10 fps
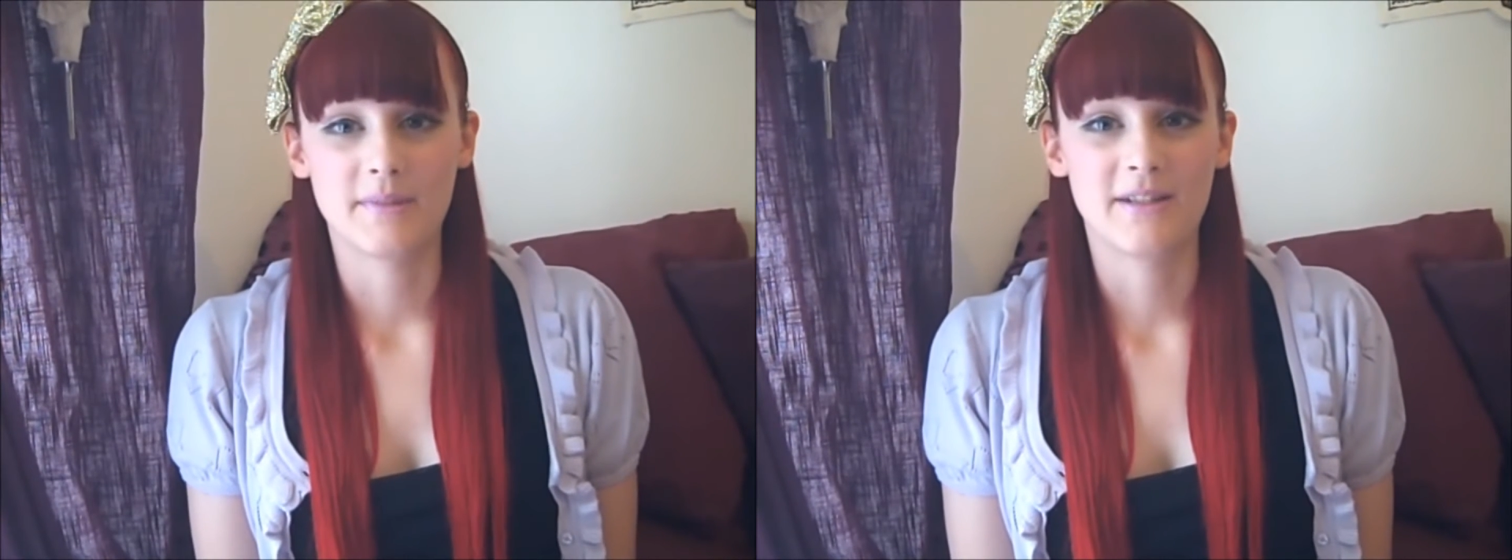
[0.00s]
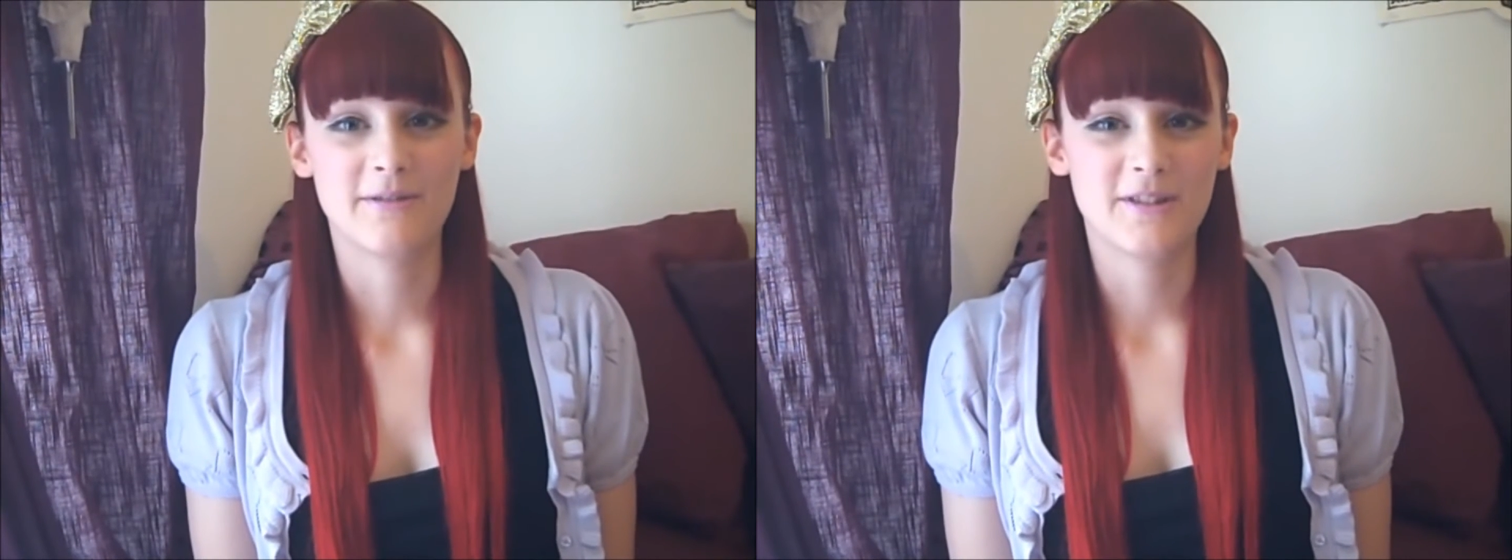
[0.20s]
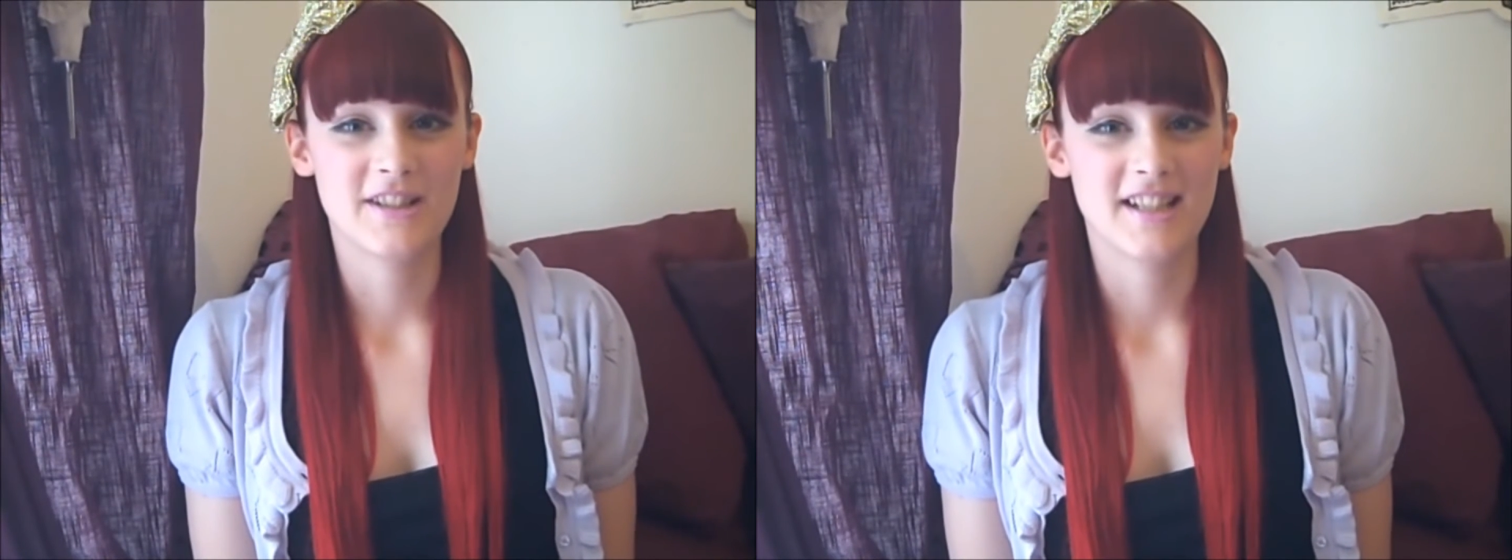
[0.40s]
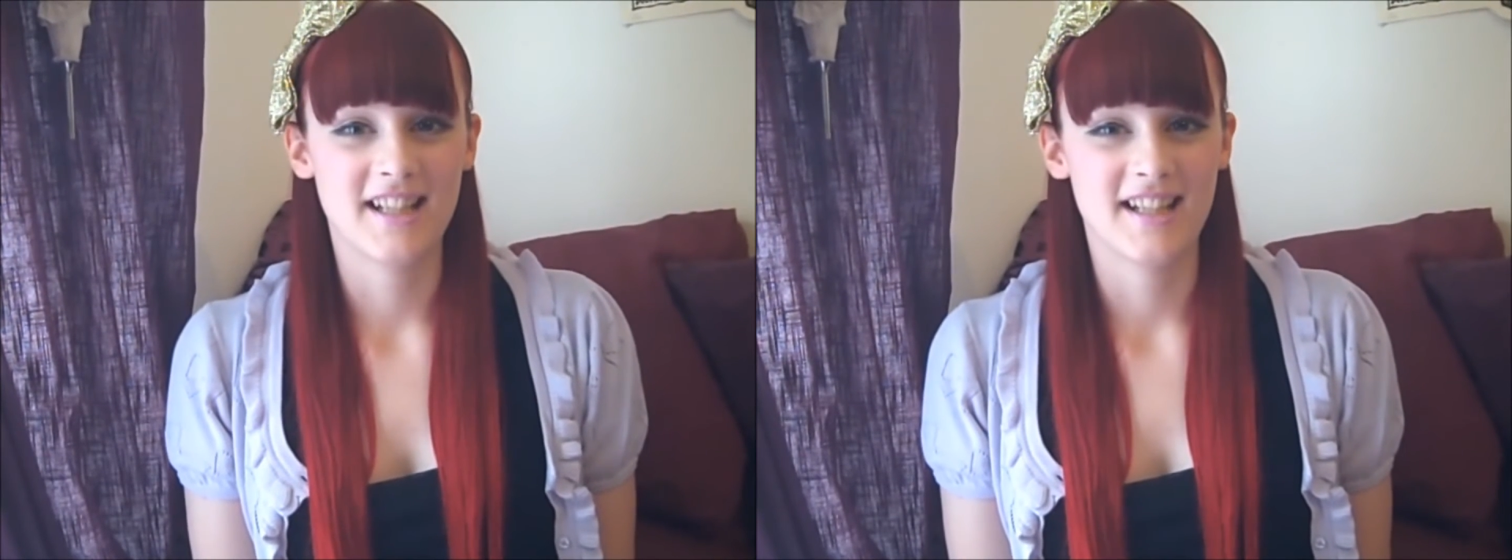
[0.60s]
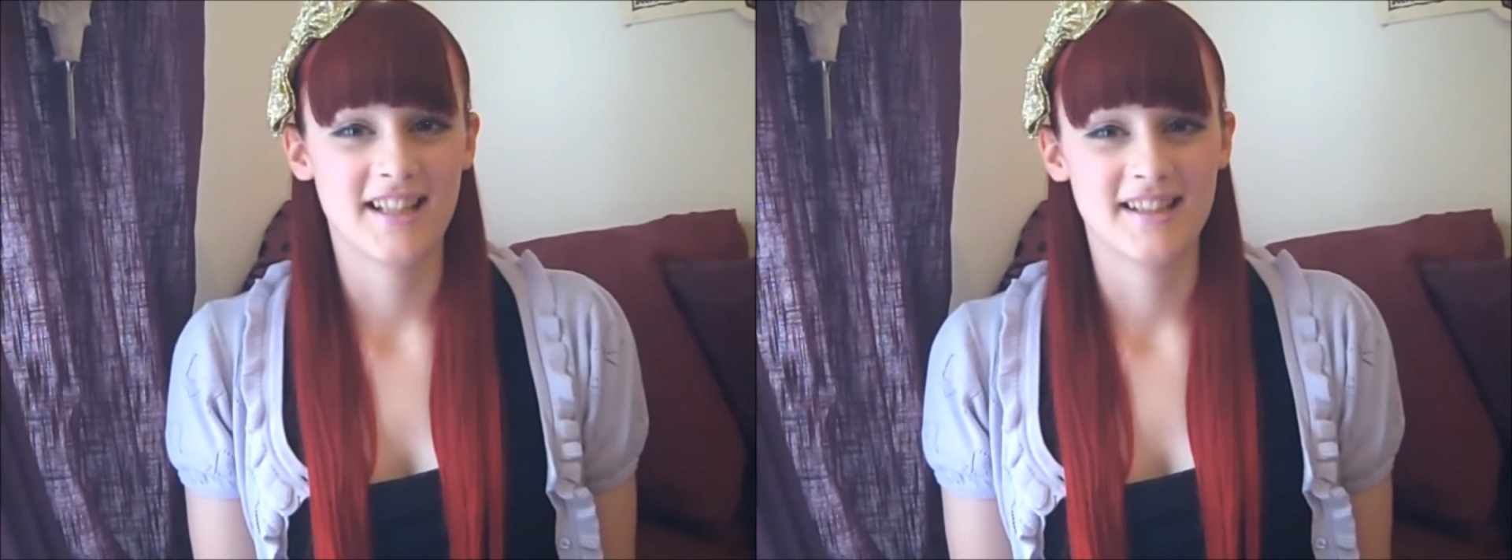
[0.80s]

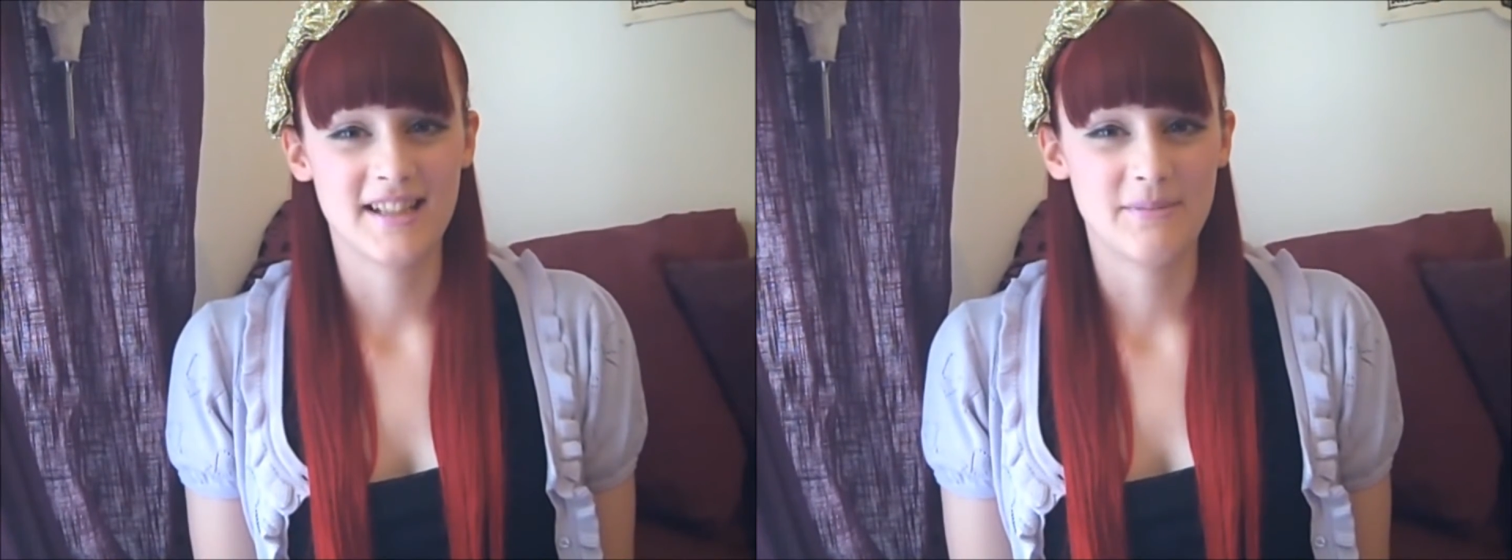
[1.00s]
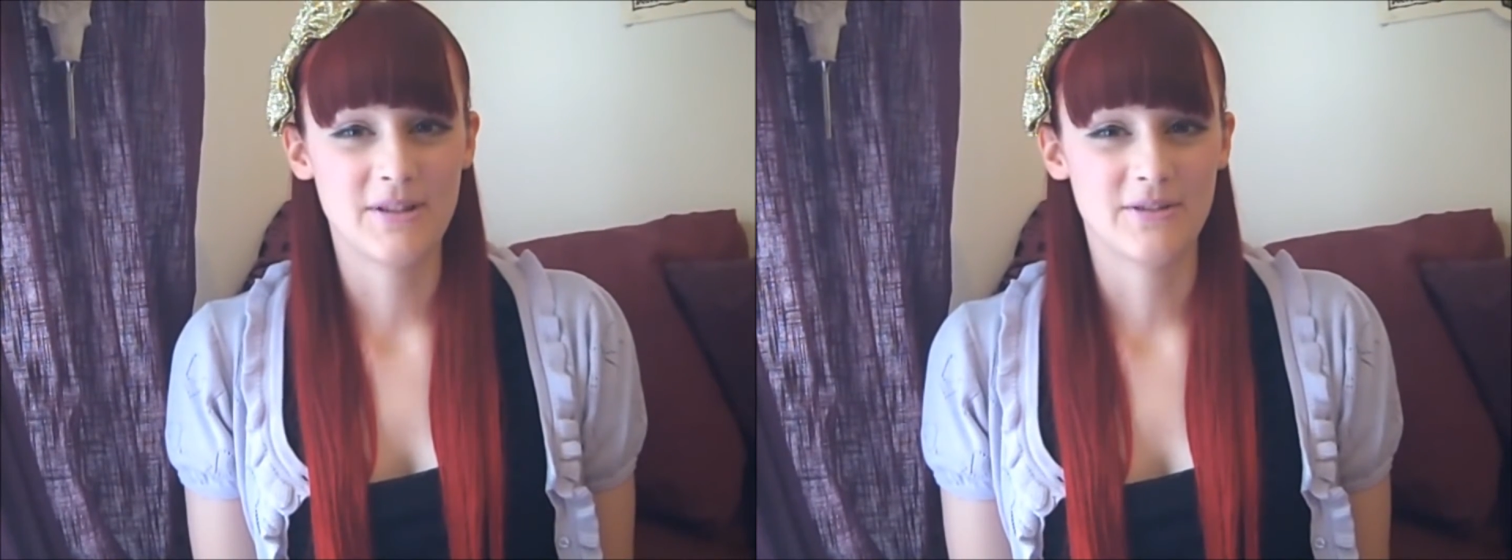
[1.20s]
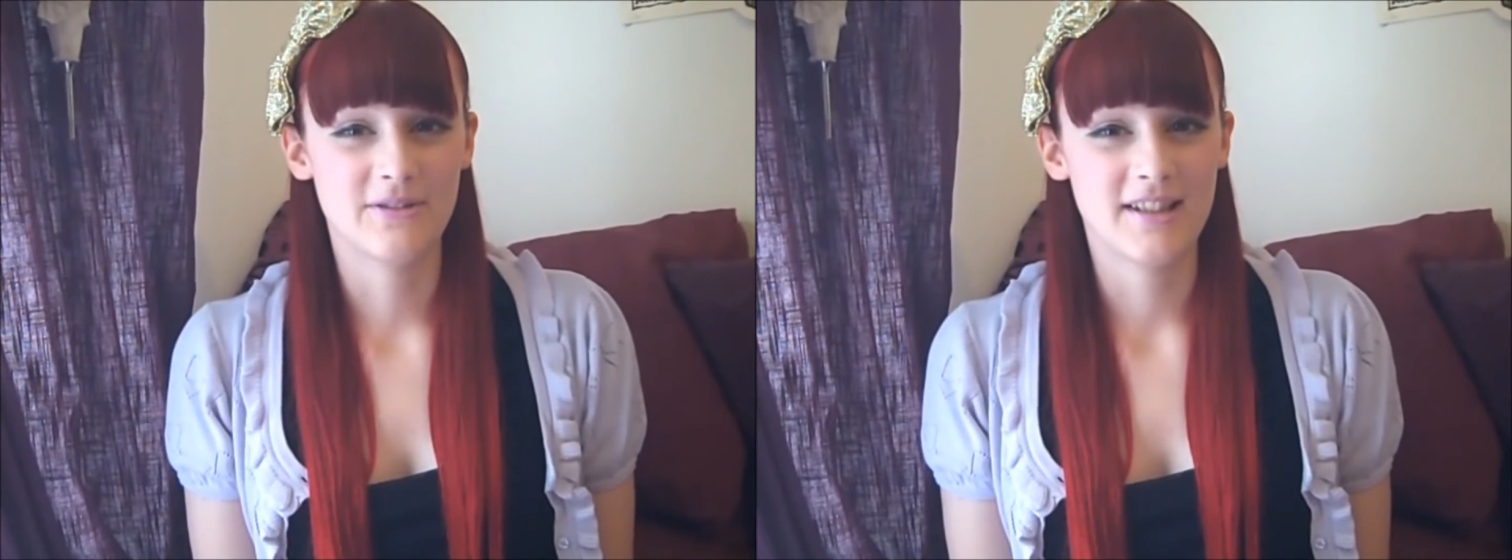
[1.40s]
Unfortunately it seemed to